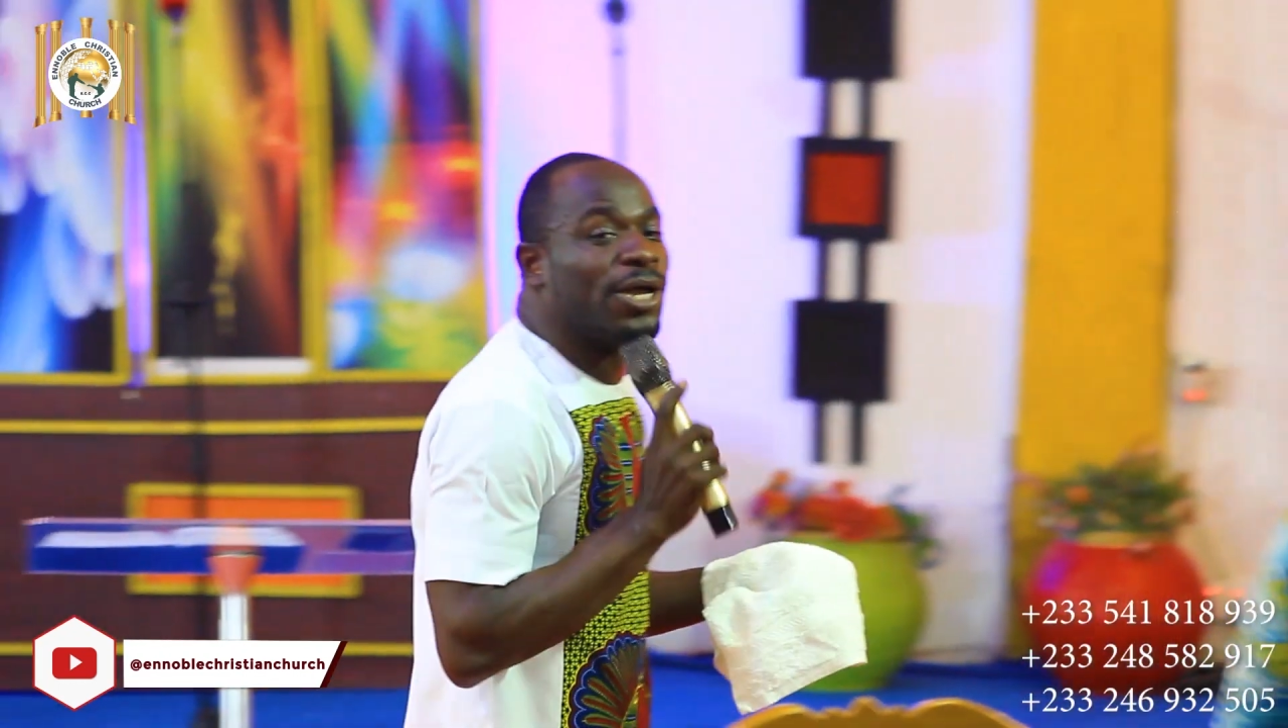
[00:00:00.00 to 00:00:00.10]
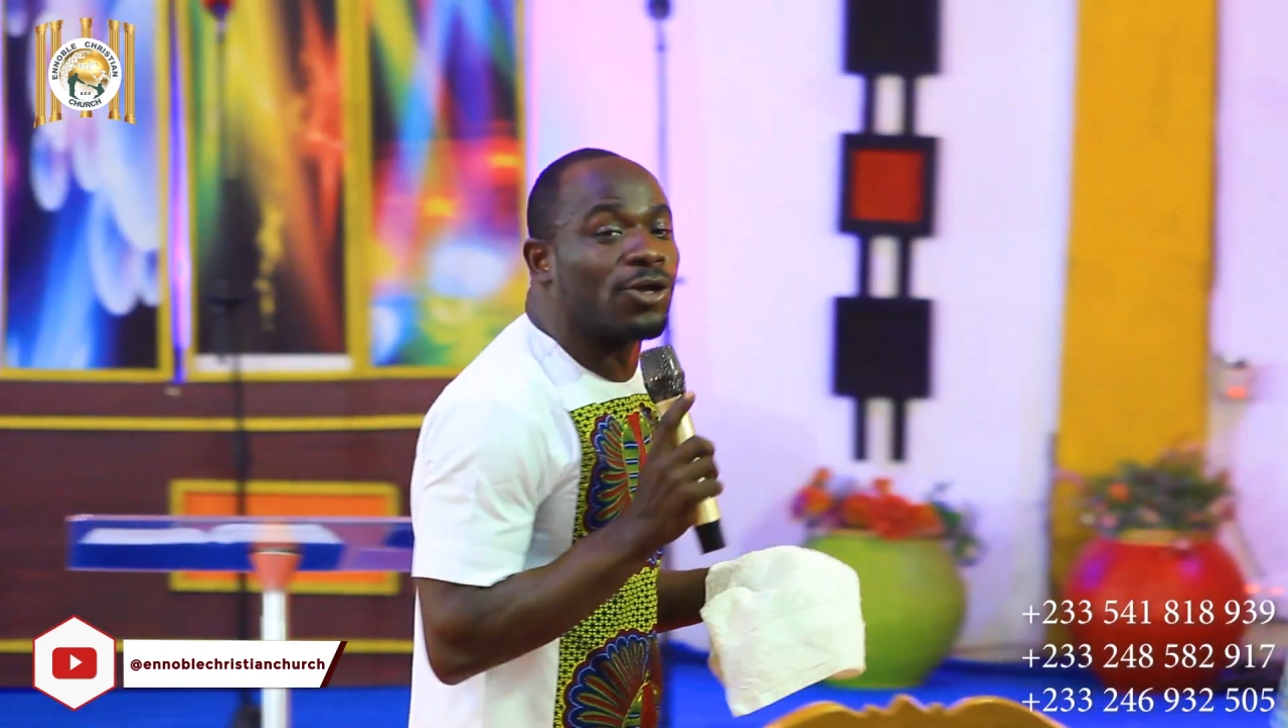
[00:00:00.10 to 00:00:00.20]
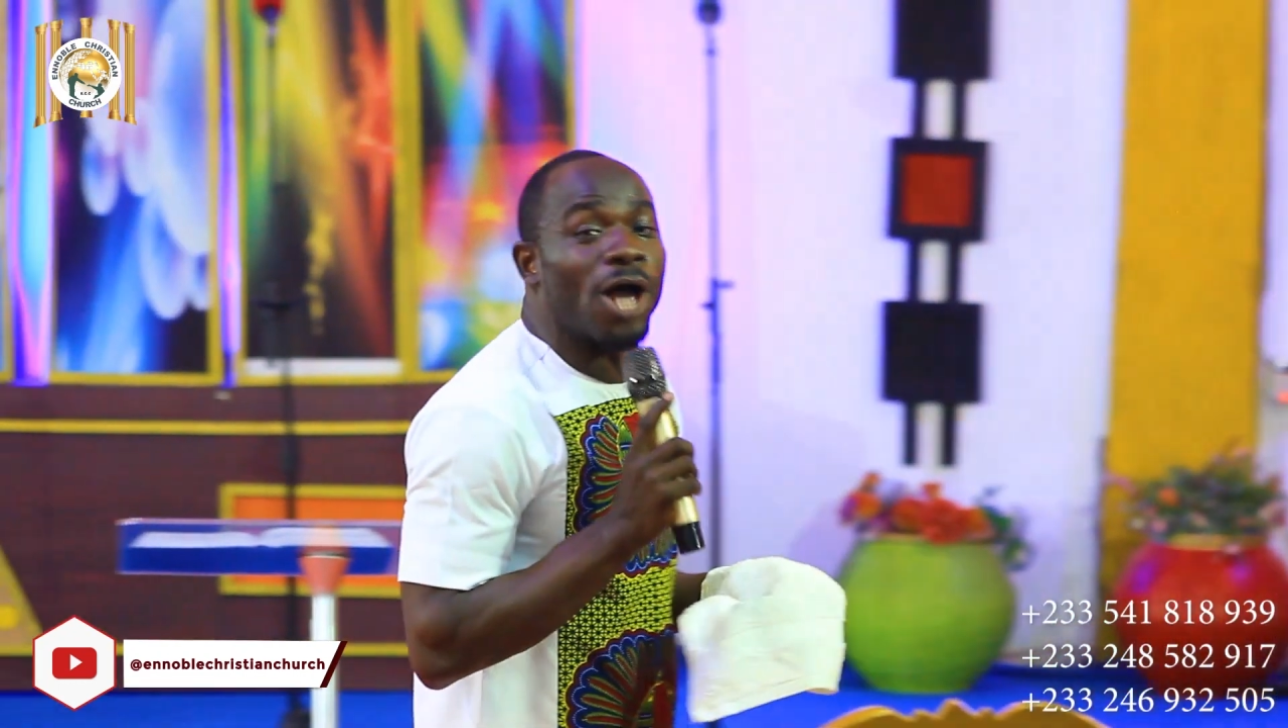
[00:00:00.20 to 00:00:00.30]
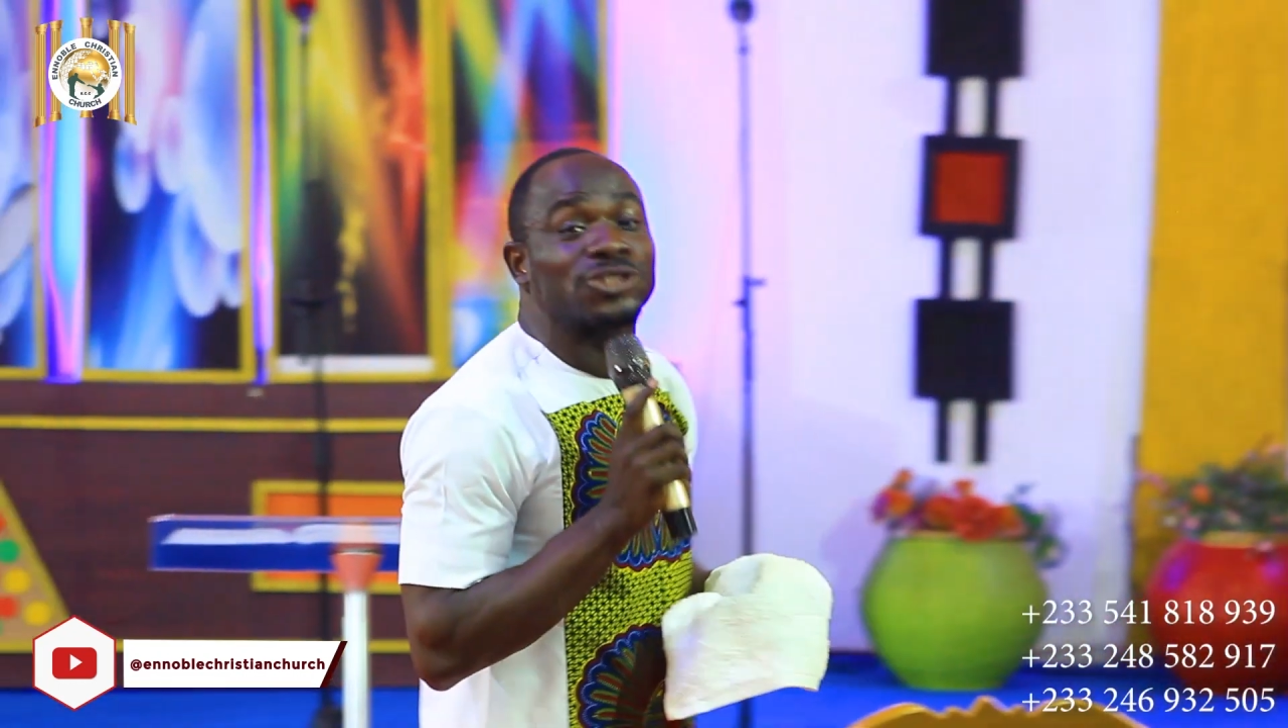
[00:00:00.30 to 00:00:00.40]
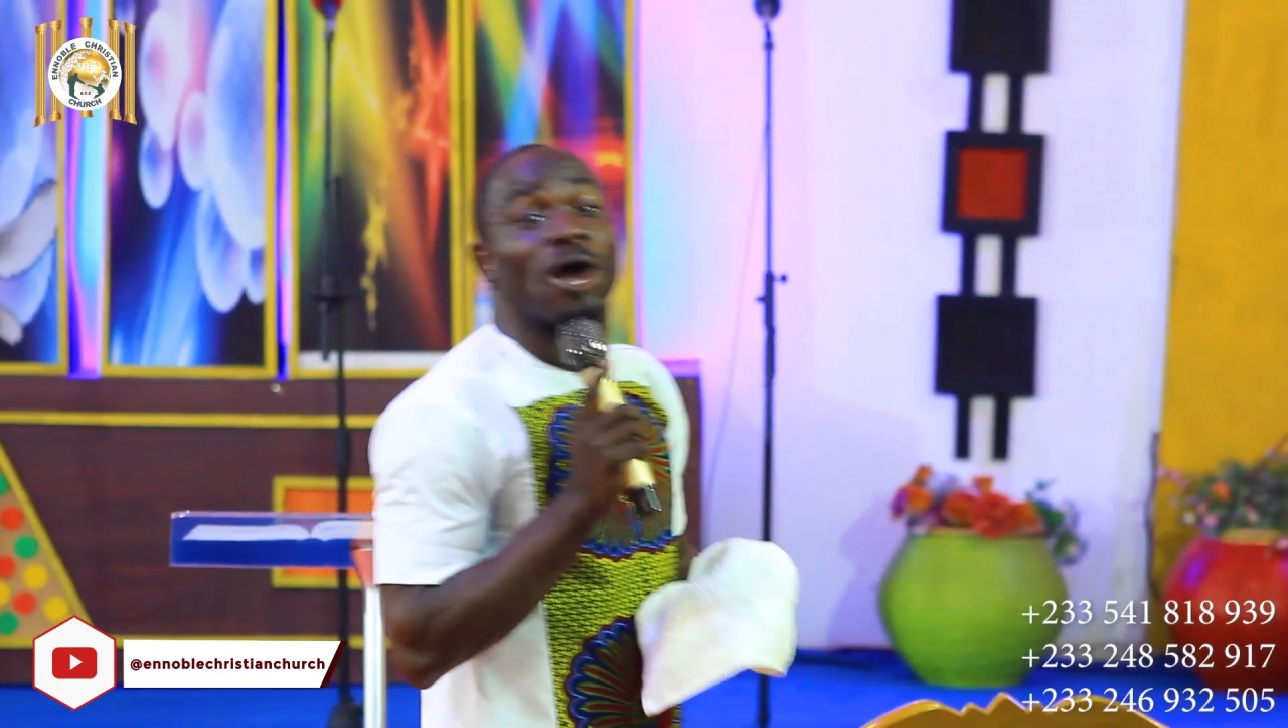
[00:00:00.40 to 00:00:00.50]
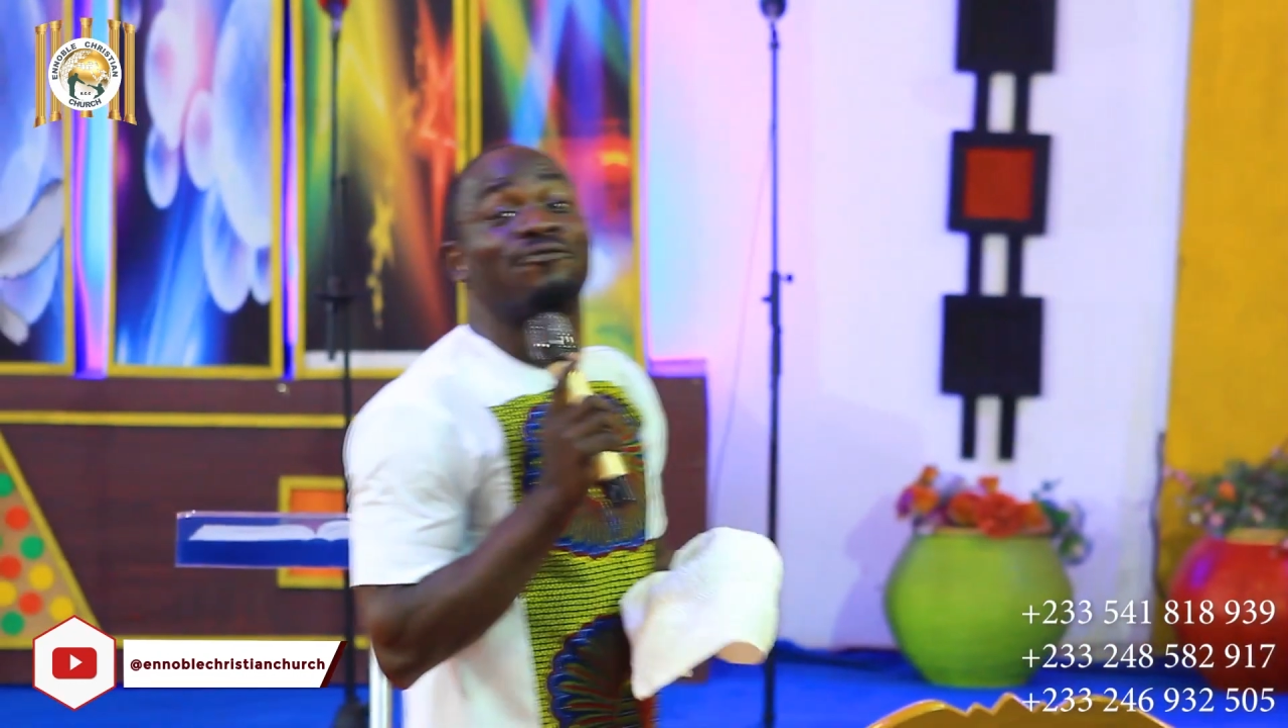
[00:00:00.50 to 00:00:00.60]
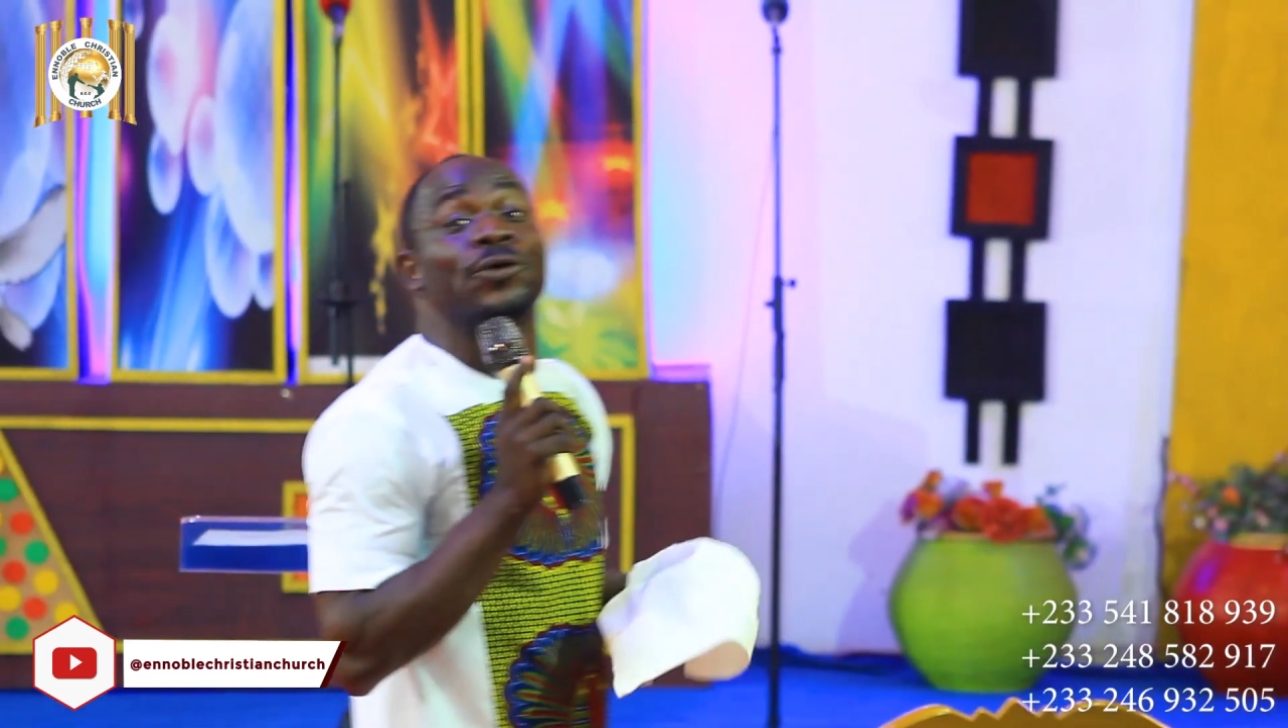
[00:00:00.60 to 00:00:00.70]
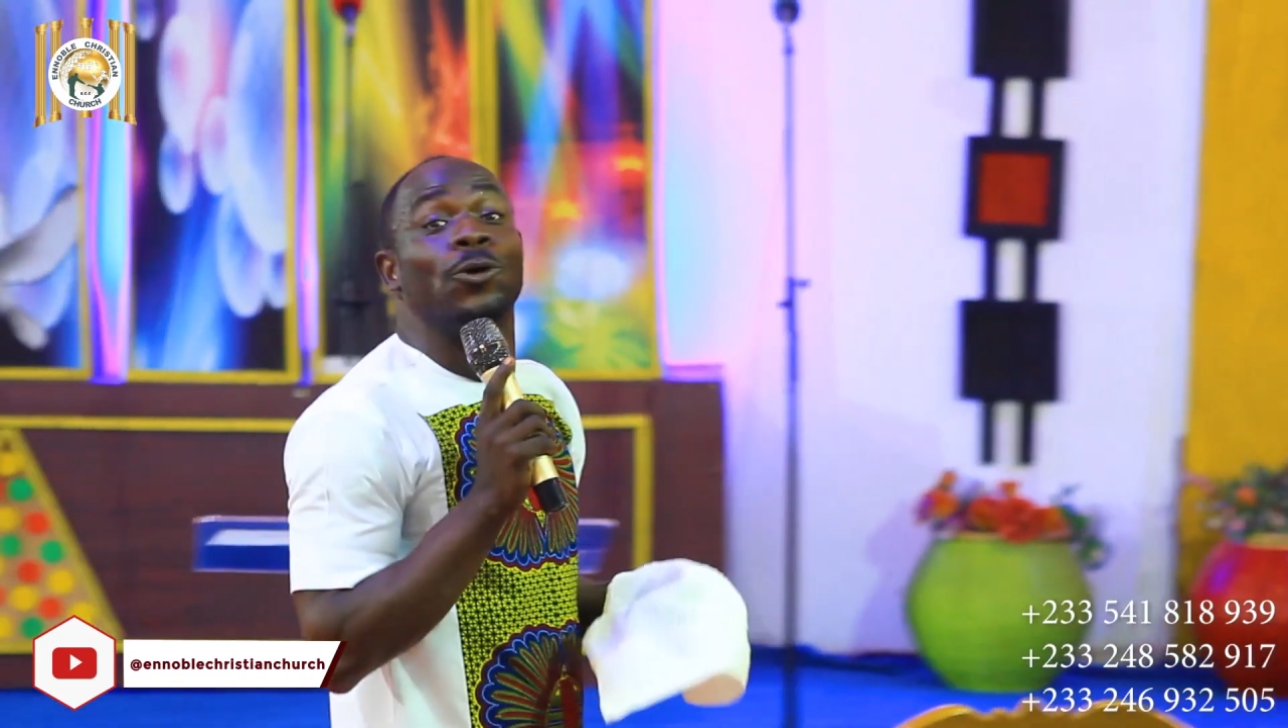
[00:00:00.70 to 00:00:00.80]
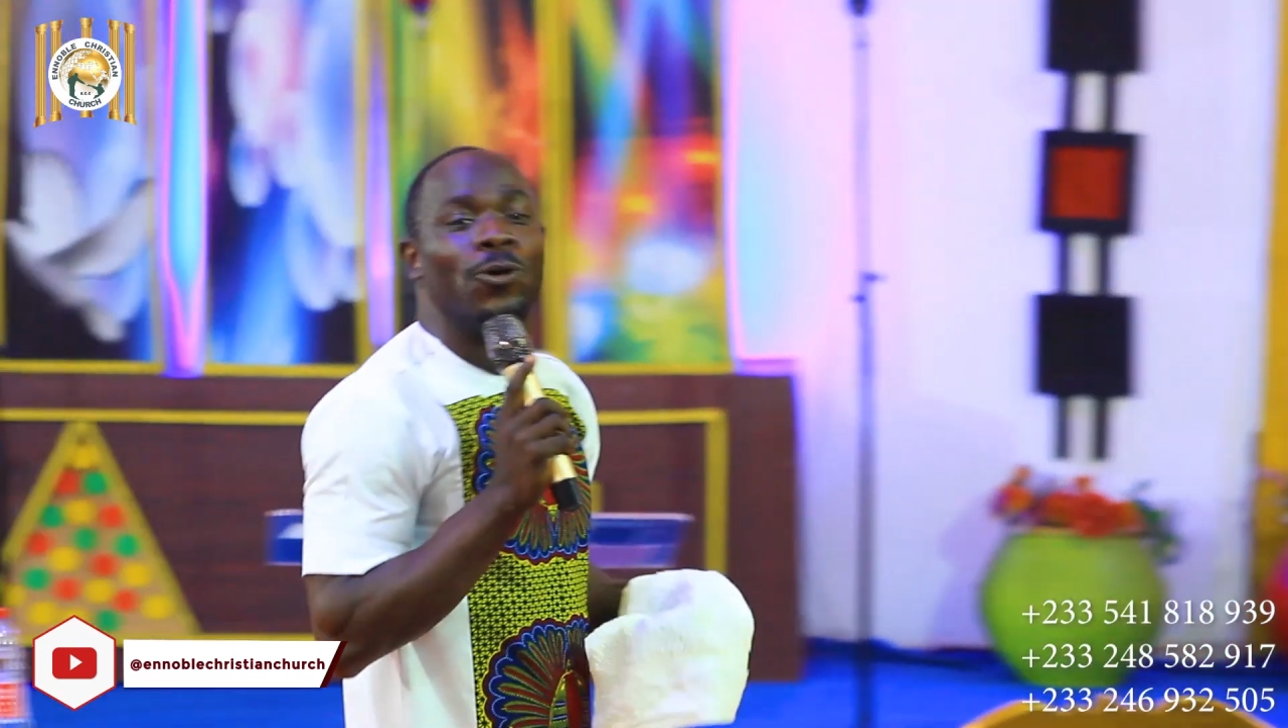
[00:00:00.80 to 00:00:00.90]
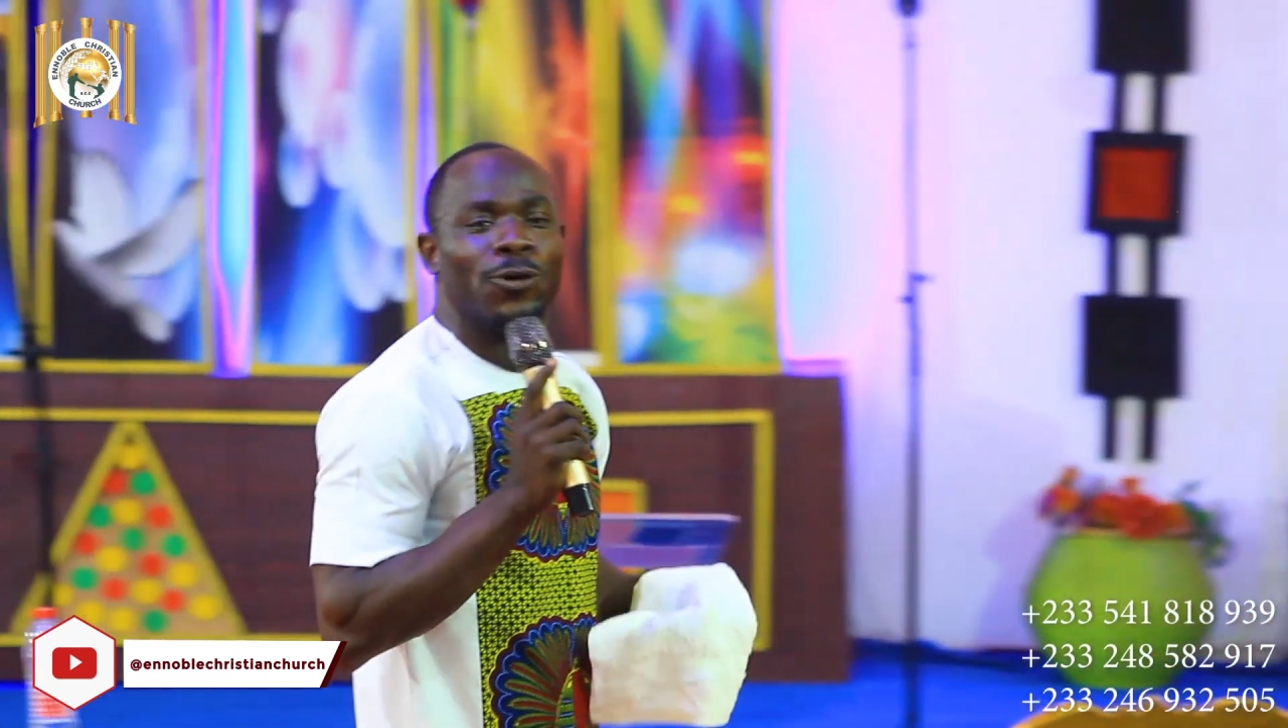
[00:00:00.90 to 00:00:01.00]
because of
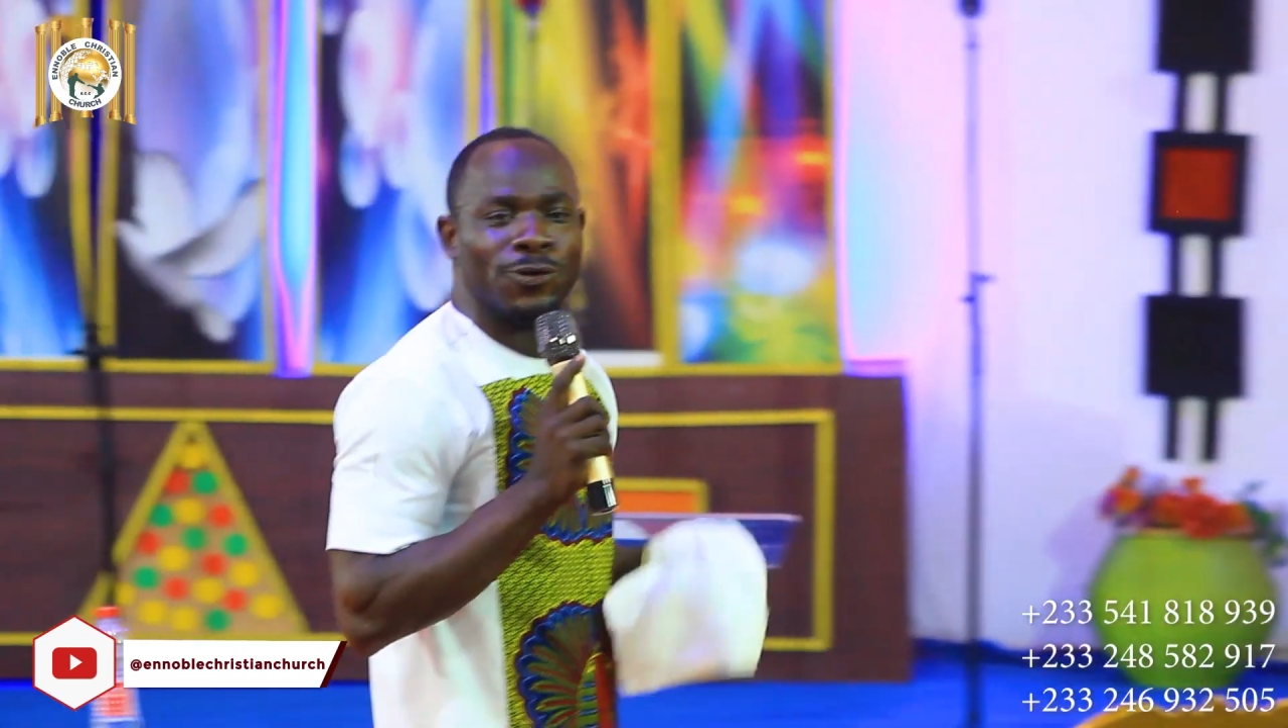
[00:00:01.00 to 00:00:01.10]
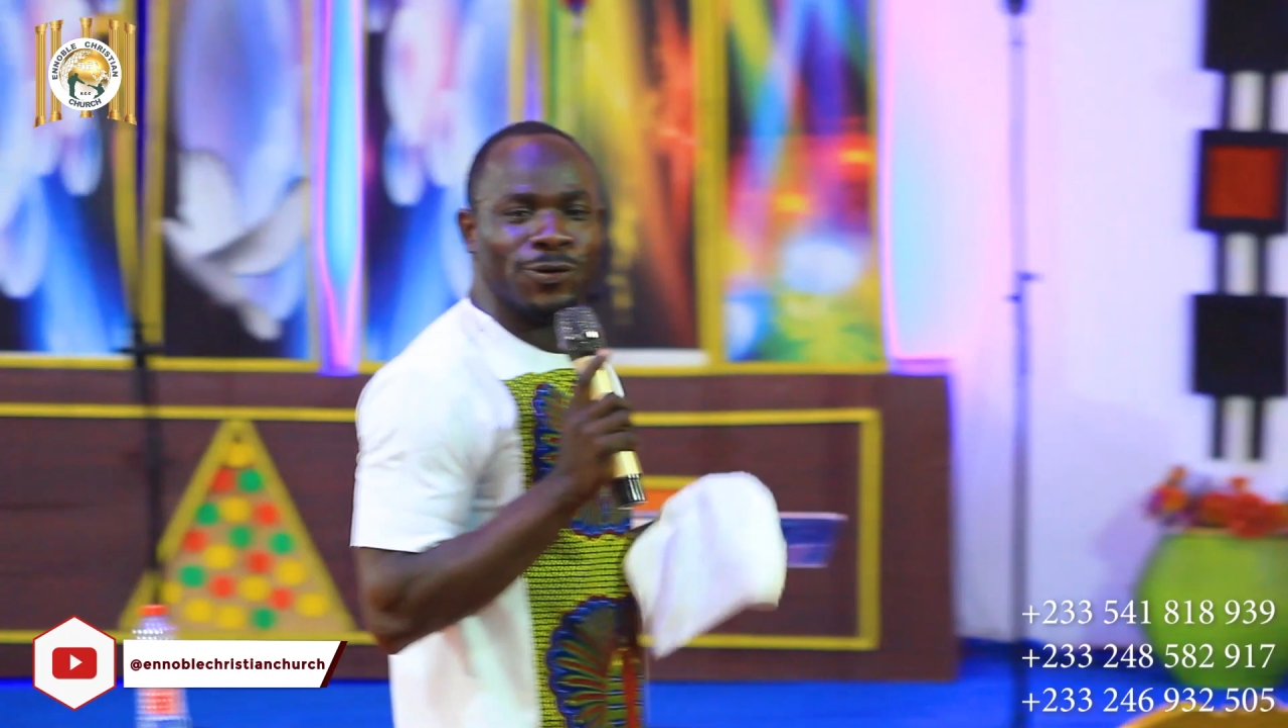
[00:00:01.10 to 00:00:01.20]
you,